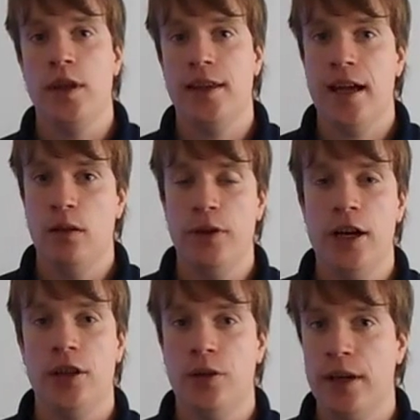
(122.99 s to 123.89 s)
with
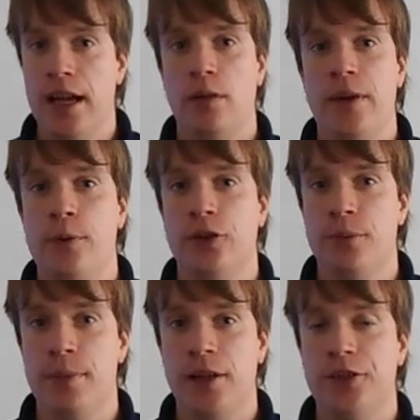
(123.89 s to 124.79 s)
Calvaire. I thought Calvaire was a
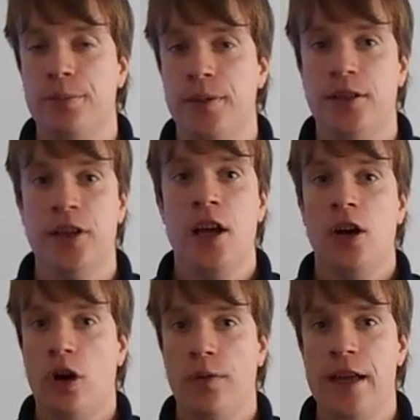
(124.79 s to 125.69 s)
masterpiece
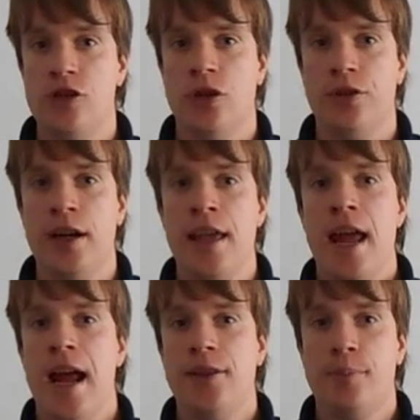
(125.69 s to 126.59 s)
of that genre,
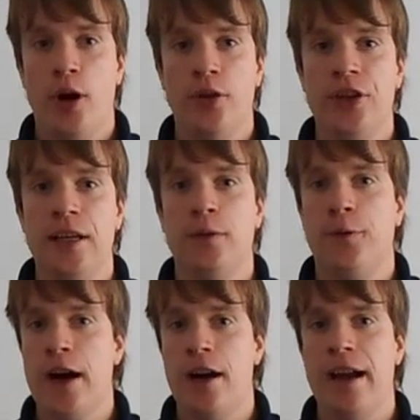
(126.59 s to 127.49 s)
and the positives
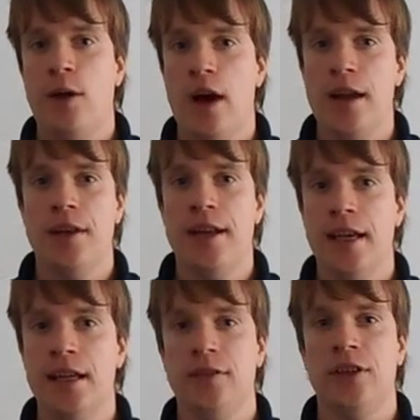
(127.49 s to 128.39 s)
far outweigh the
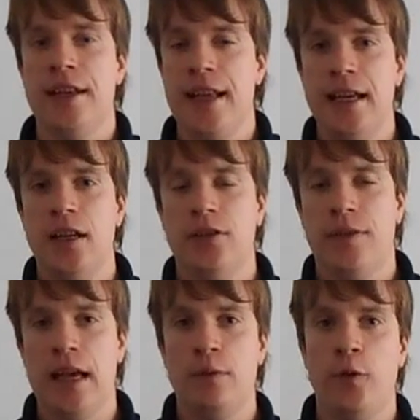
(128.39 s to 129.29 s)
negatives, and the negatives of
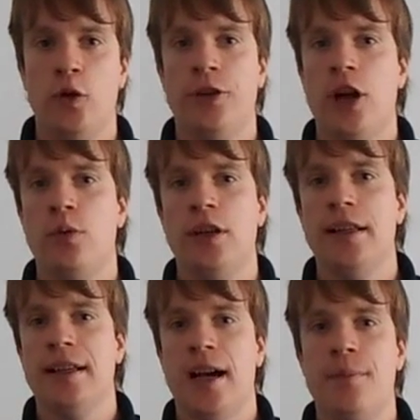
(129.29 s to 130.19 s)
that film don't
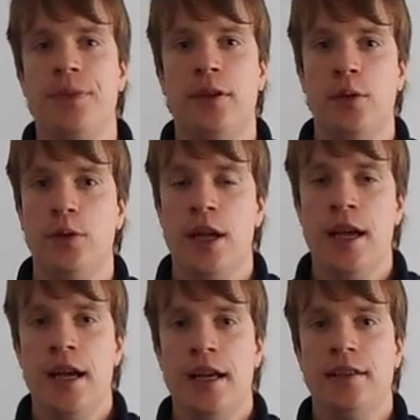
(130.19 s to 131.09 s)
really come to
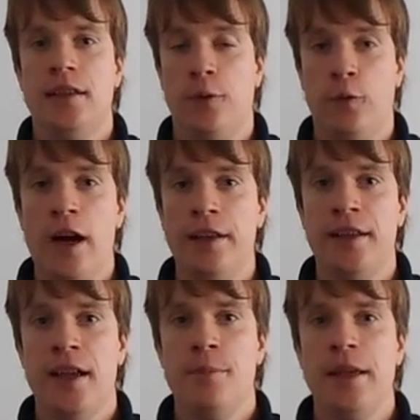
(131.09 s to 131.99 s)
the
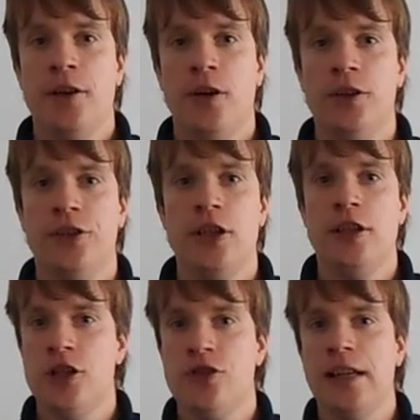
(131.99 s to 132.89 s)
front because you're
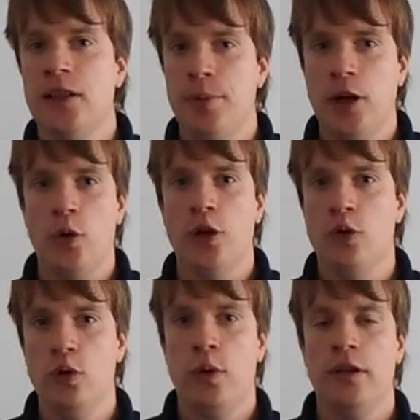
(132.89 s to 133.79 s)
distracted by all the
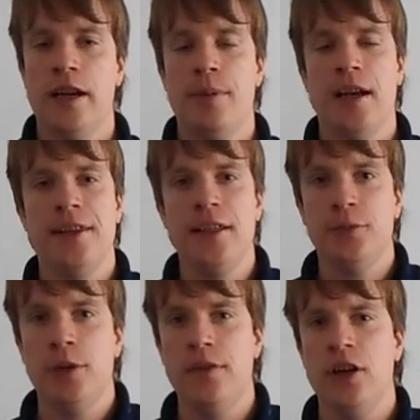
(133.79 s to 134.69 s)
good quality. But in
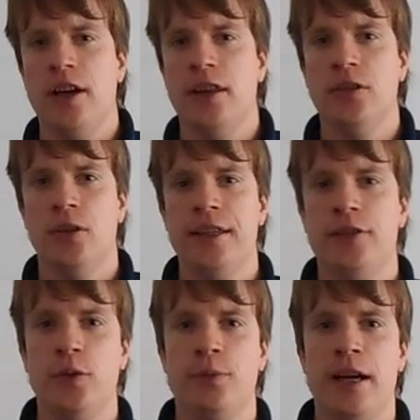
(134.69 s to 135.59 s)
this movie, I thought
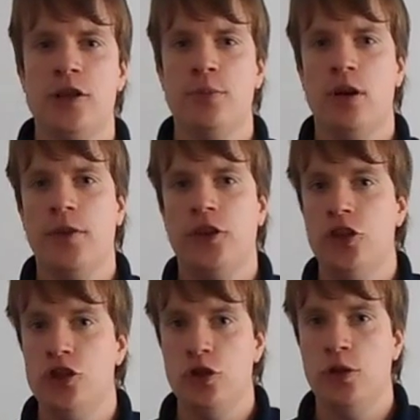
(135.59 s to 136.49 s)
this was much more of a
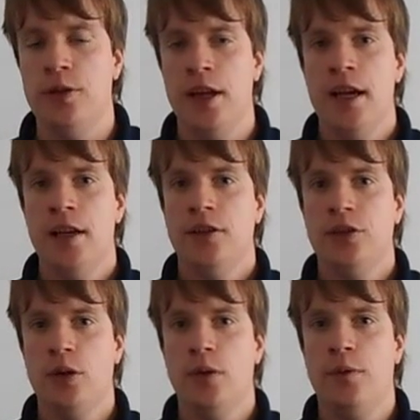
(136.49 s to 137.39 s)
subdued
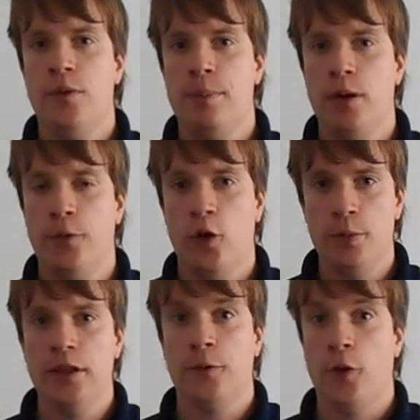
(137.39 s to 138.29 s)
sort of a
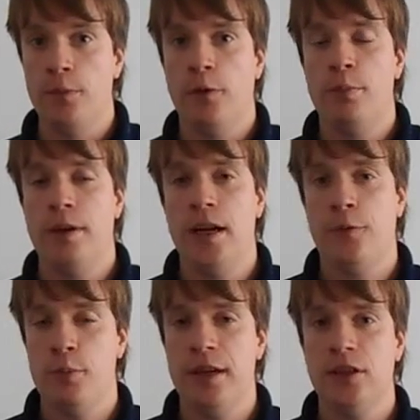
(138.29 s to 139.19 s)
performance from
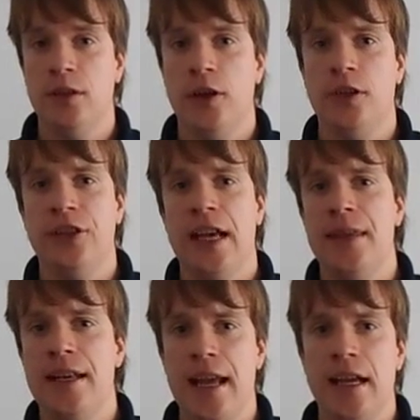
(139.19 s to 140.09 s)
Fabrice de Veltz,
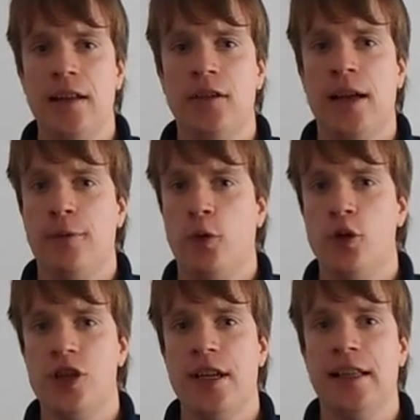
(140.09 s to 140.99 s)
and the negatives,
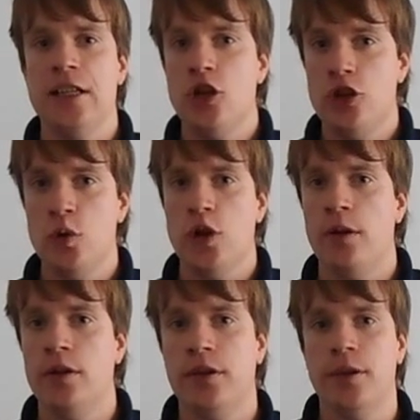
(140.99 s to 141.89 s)
unfortunately, you do
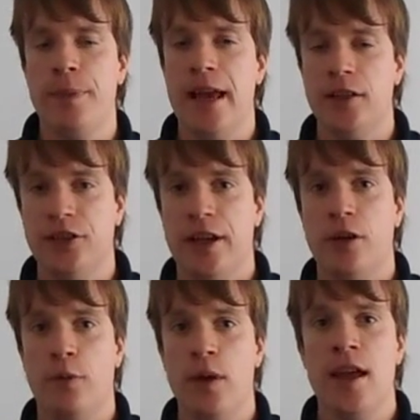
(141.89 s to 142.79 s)
notice them. Now, to
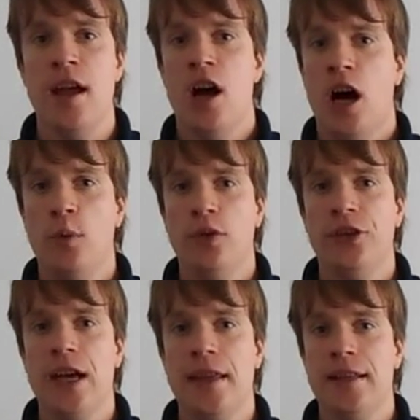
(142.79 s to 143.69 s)
start off with, I will
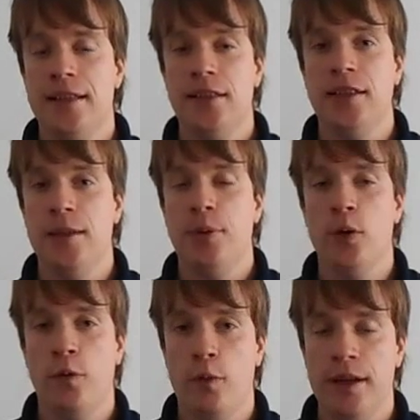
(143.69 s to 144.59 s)
say that this is
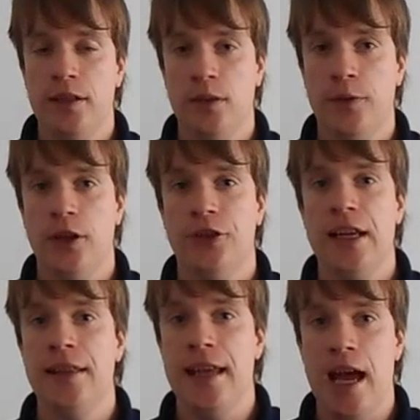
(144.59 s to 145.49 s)
typical Fabrice de
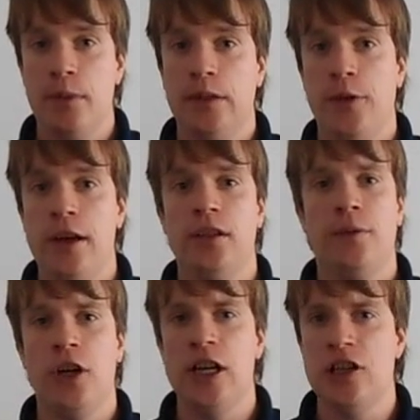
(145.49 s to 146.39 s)
Veltz in the atmosphere. It's
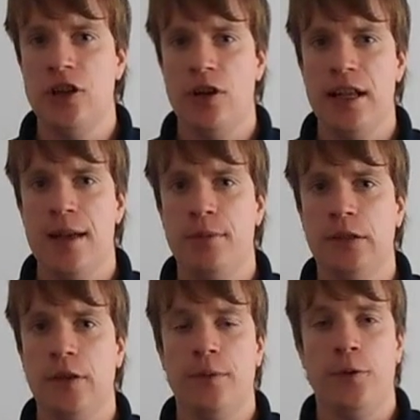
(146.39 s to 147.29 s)
a very dirty
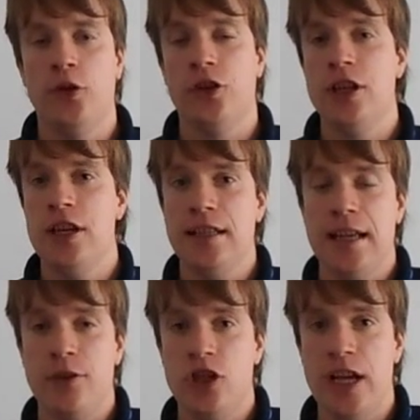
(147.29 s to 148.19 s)
atmosphere. It feels like you need to
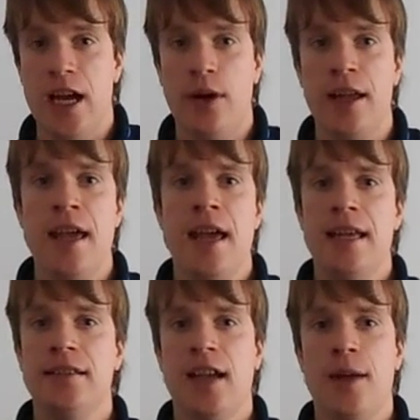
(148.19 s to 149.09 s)
have a shower.
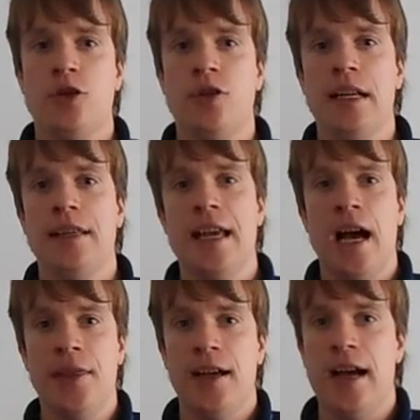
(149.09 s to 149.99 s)
He's capturing the
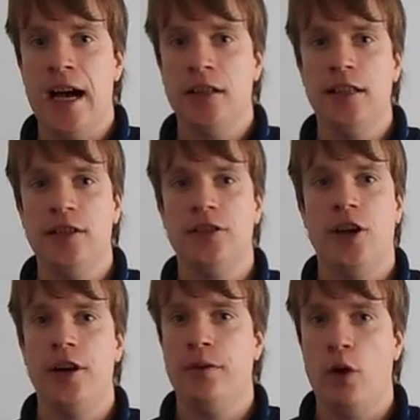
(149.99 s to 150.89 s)
other ugly
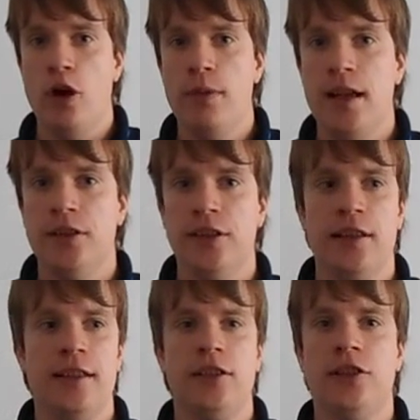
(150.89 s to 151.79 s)
side of romance.
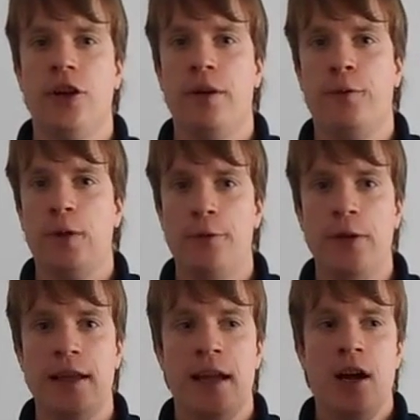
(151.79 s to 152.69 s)
This is not a
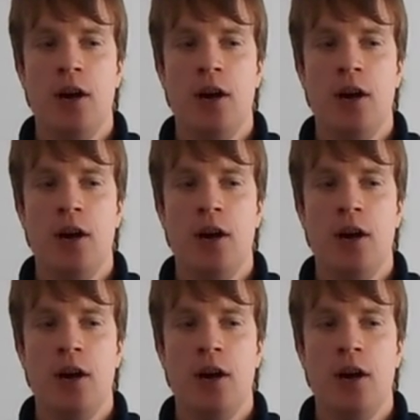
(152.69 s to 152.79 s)
fluffy